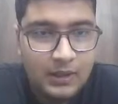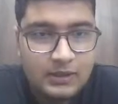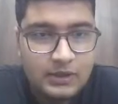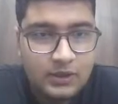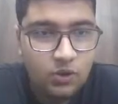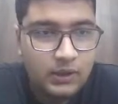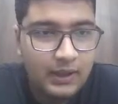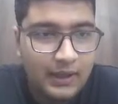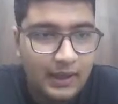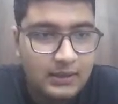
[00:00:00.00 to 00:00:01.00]
zeroth
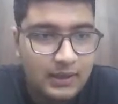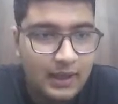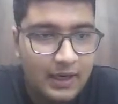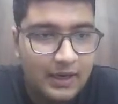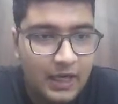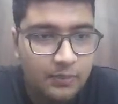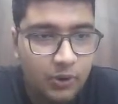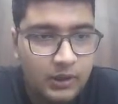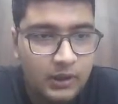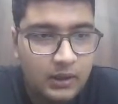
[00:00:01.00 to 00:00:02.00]
index and right
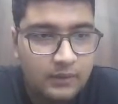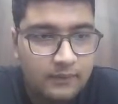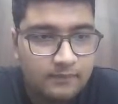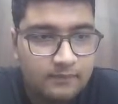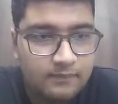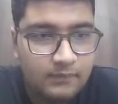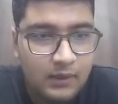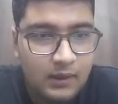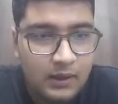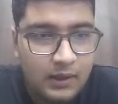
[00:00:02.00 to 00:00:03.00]
pointer
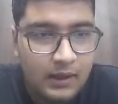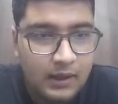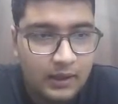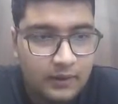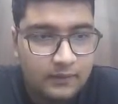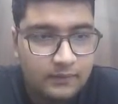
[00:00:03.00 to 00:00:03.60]
here,